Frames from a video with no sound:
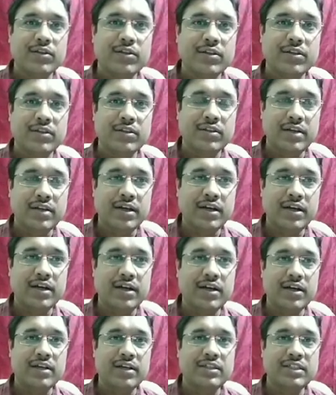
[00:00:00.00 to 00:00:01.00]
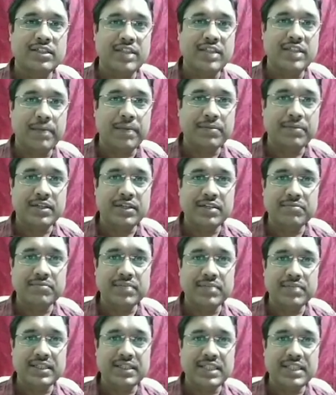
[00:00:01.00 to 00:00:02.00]
the chapter number
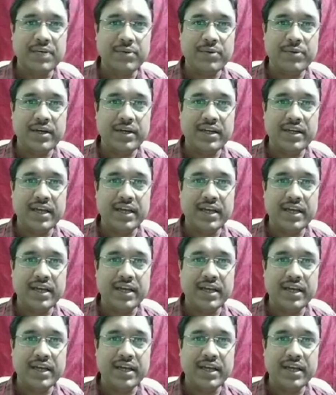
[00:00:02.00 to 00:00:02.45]
7